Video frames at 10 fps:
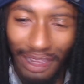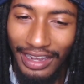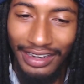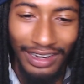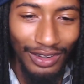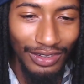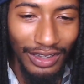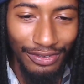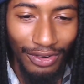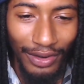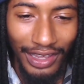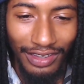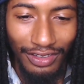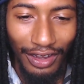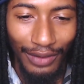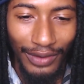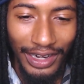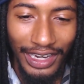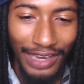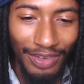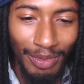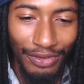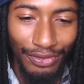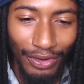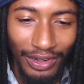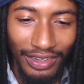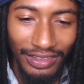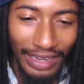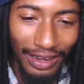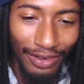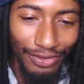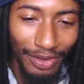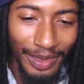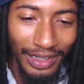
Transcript: and Deku's looking forward he started running even before the sound from the